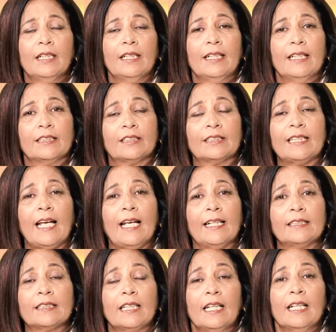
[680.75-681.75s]
it
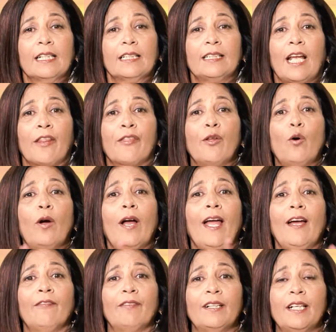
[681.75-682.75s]
says that though
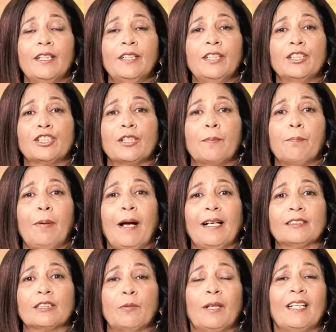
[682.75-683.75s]
heaven and earth should pass away,